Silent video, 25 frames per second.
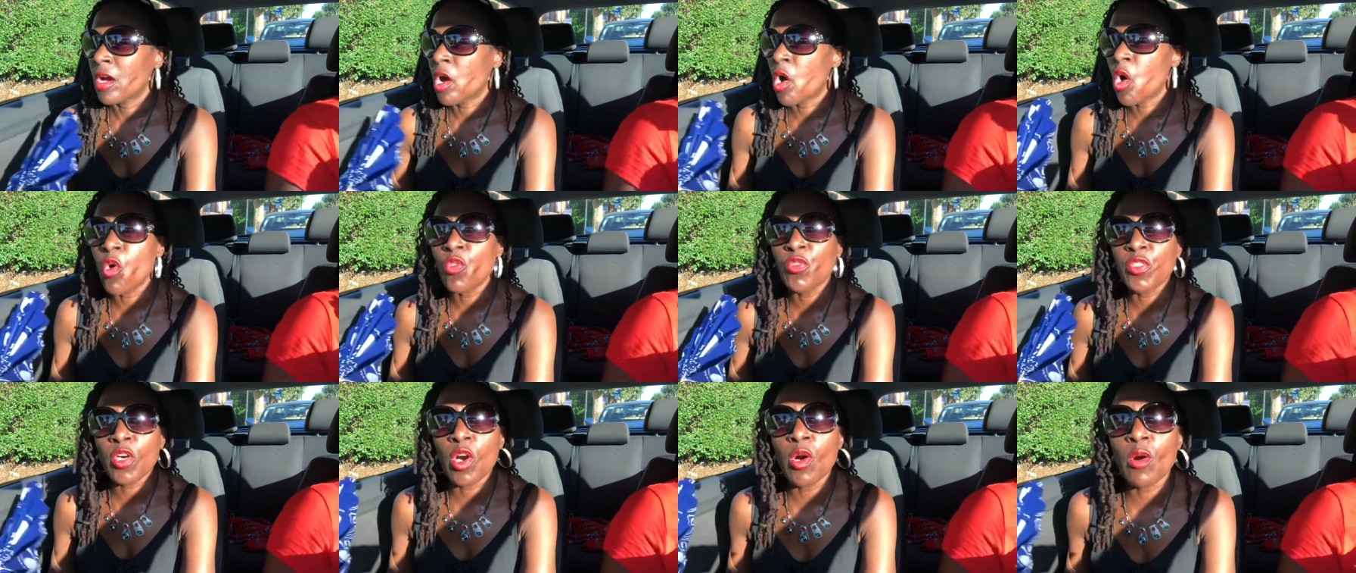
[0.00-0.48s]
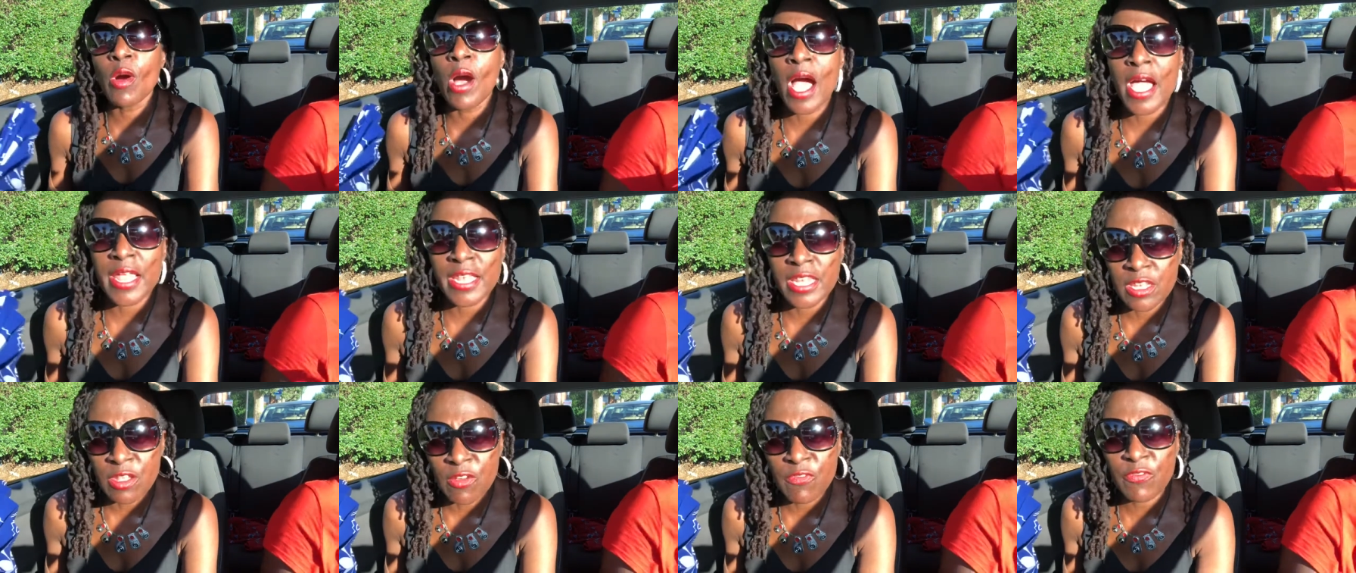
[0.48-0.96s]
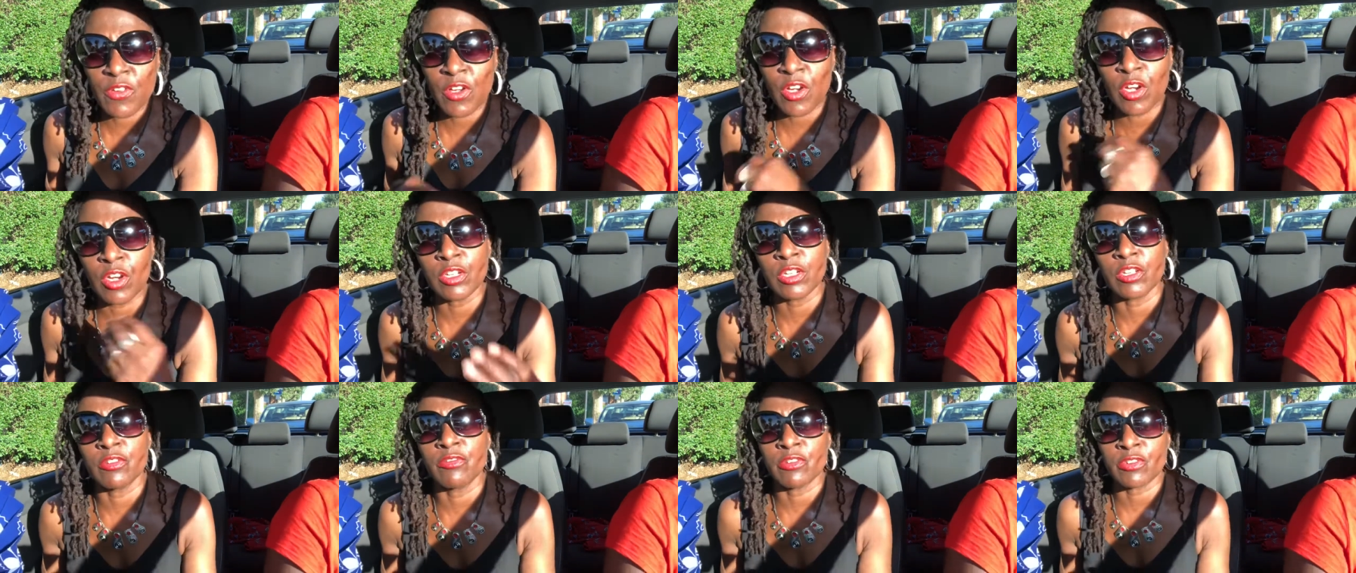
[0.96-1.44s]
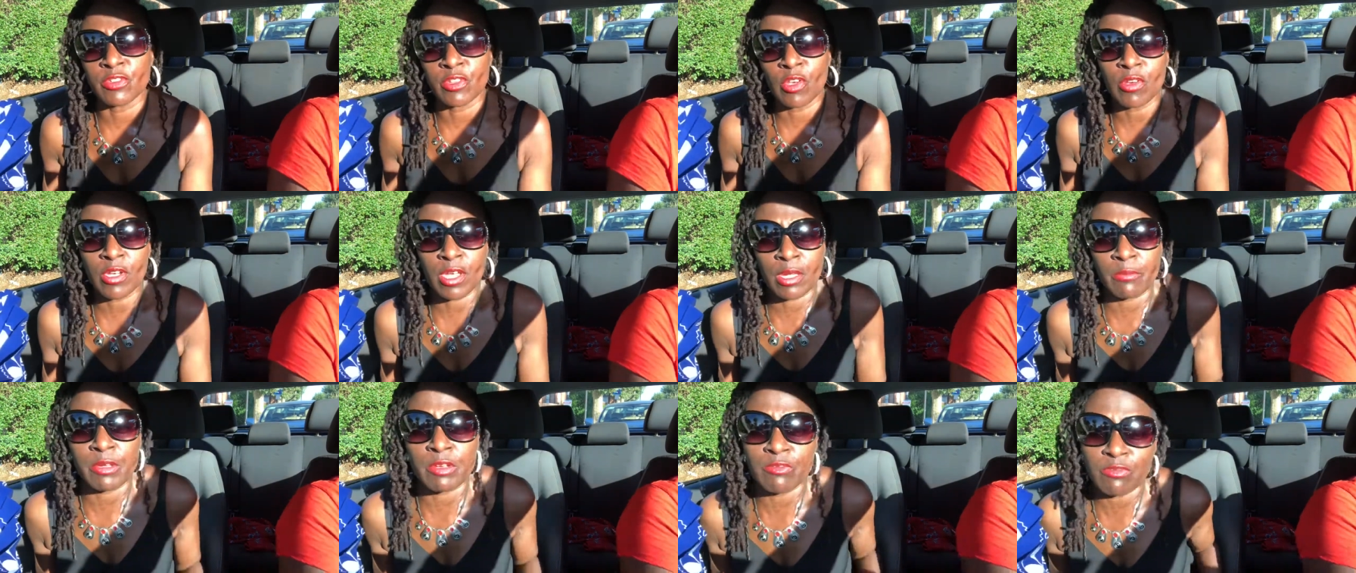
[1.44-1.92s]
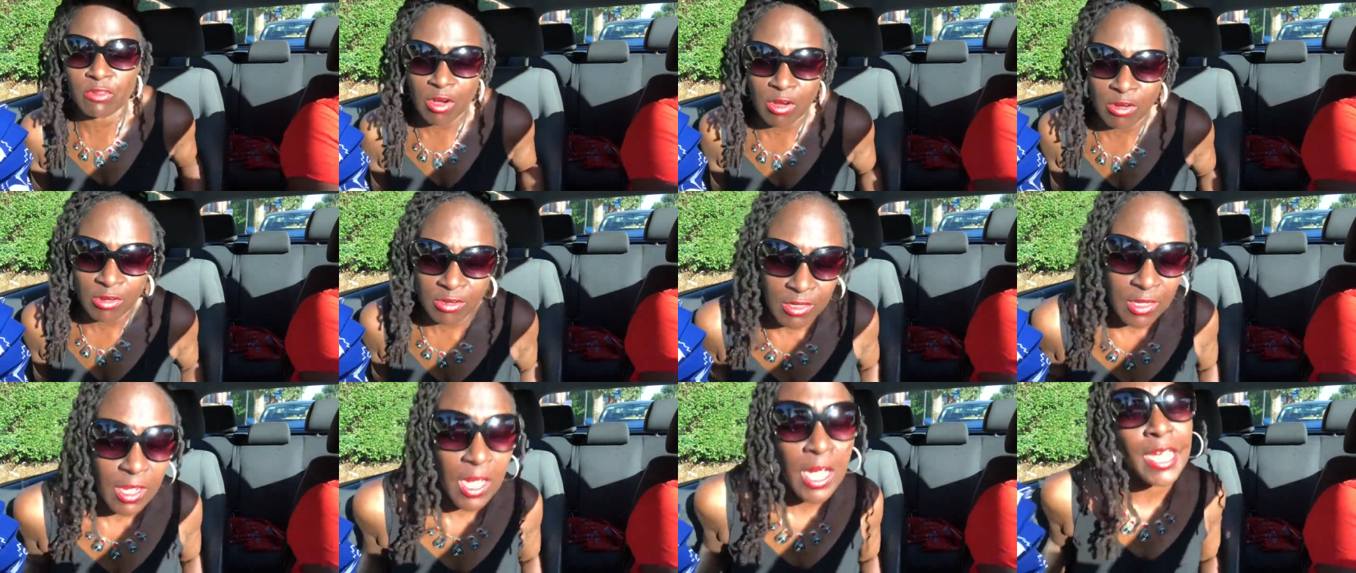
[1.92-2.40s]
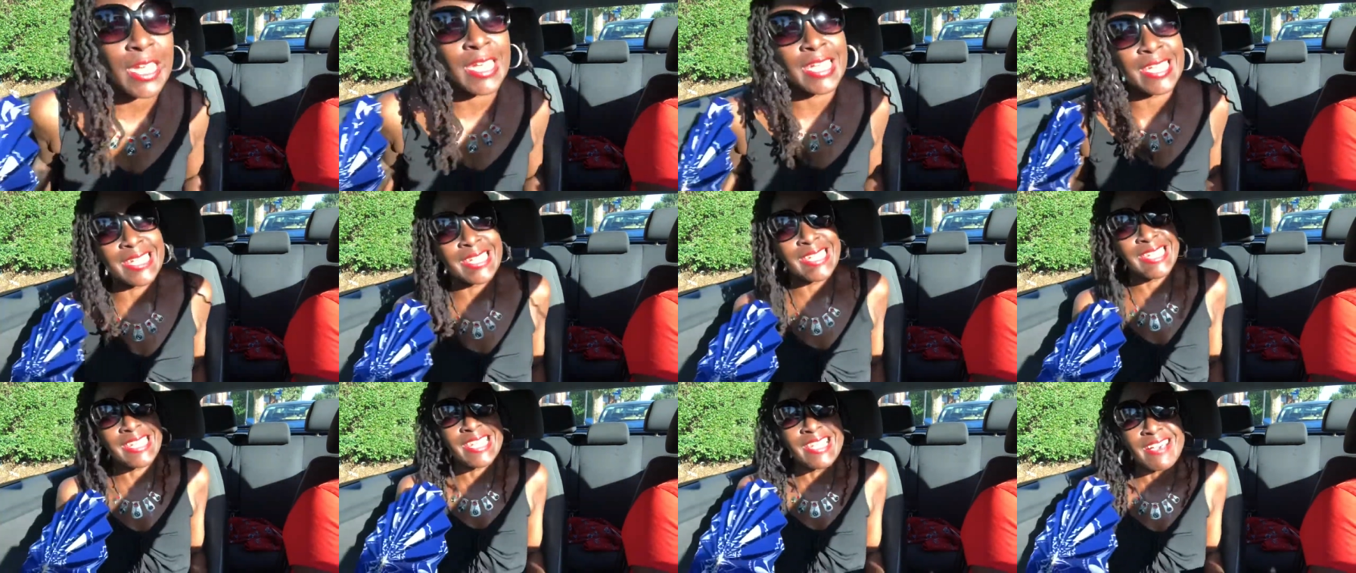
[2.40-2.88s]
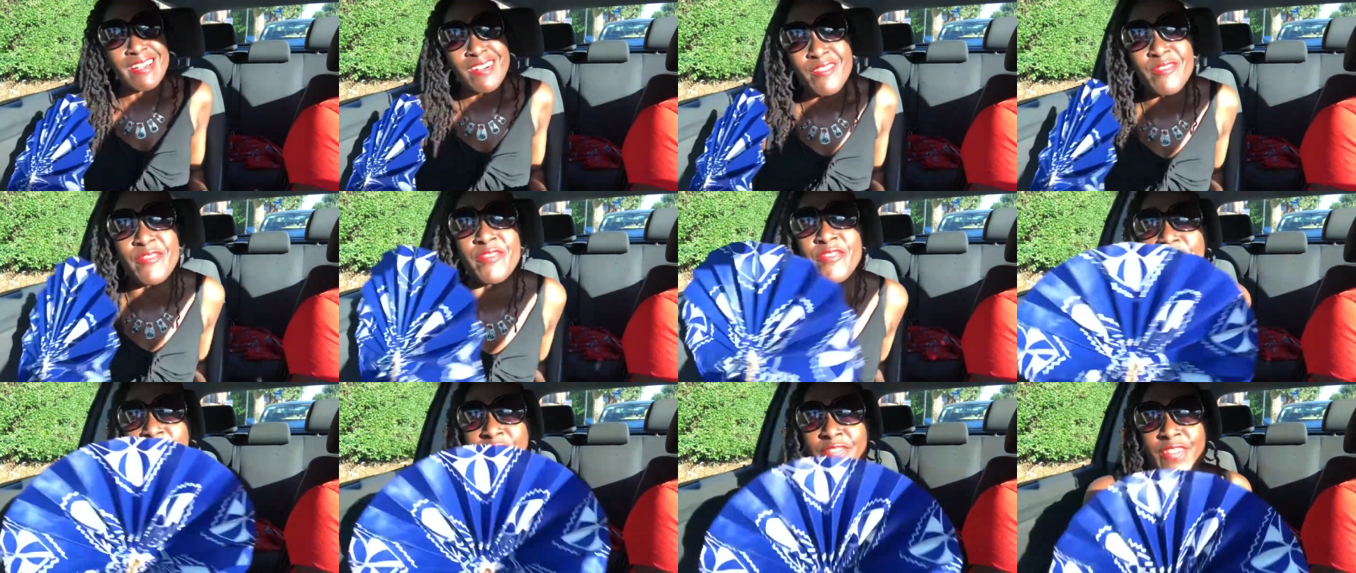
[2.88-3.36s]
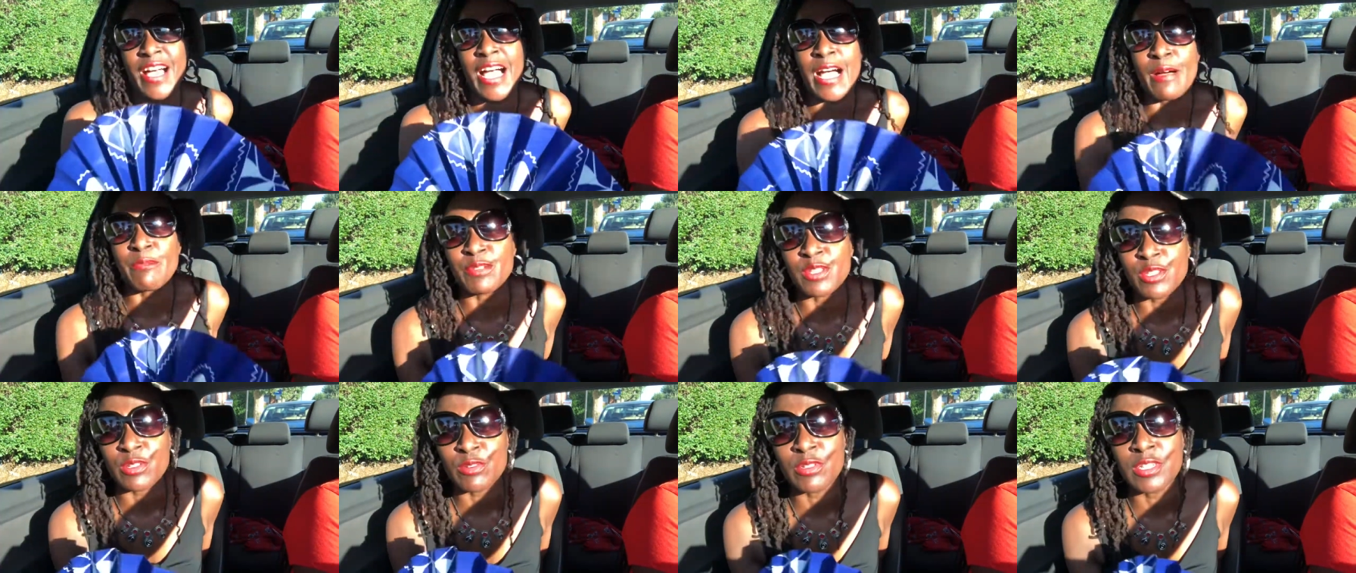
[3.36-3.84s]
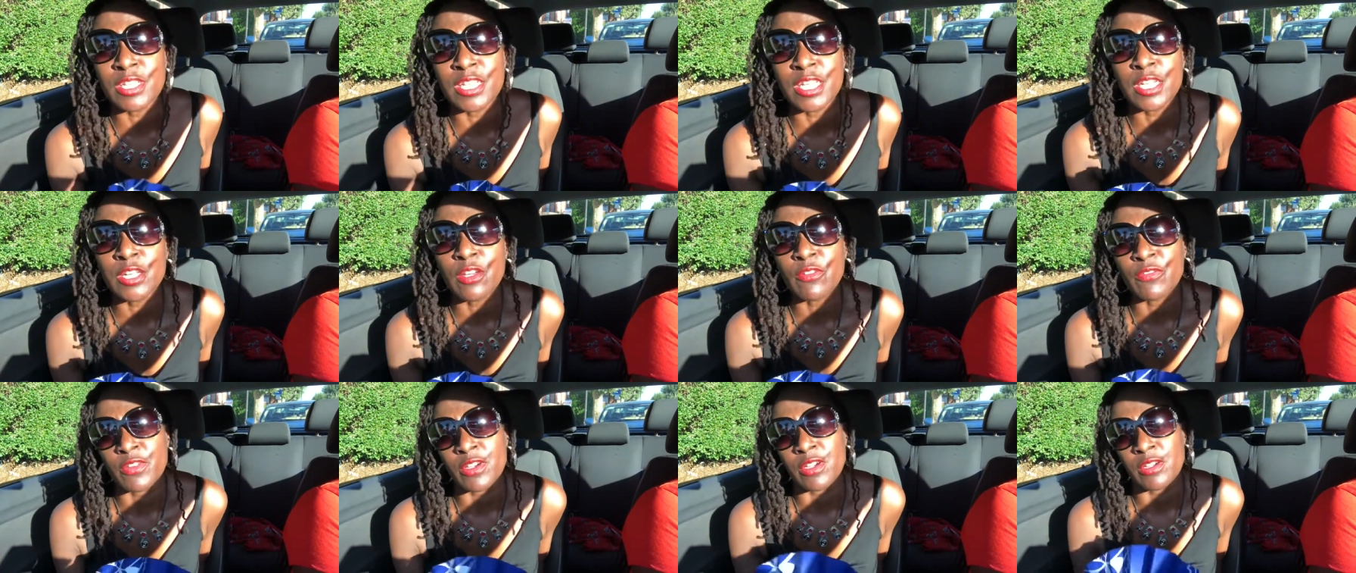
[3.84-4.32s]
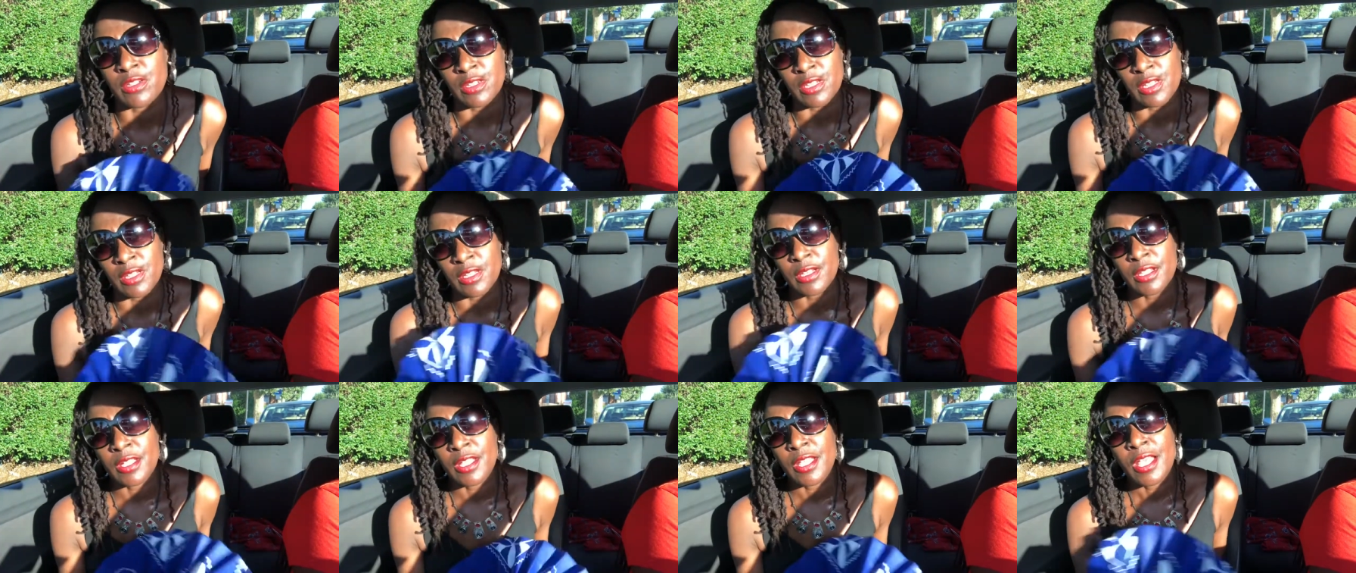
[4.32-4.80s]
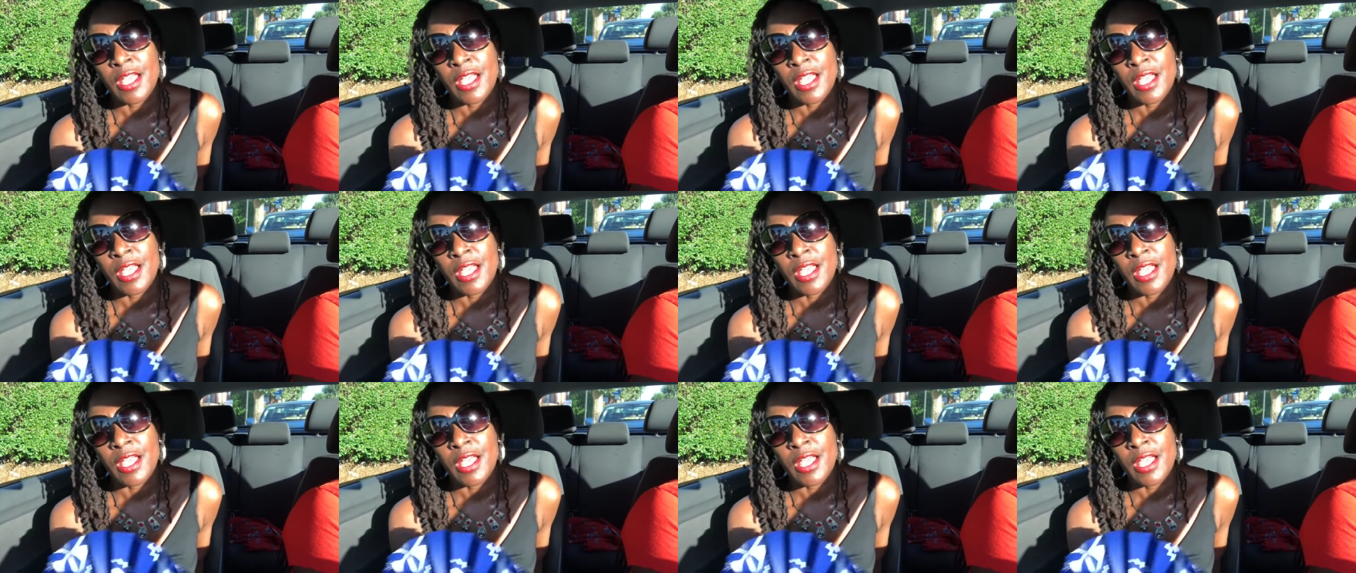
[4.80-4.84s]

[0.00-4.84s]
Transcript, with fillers: Although I love colour, don't get me wrong. I love, absolutely love colour.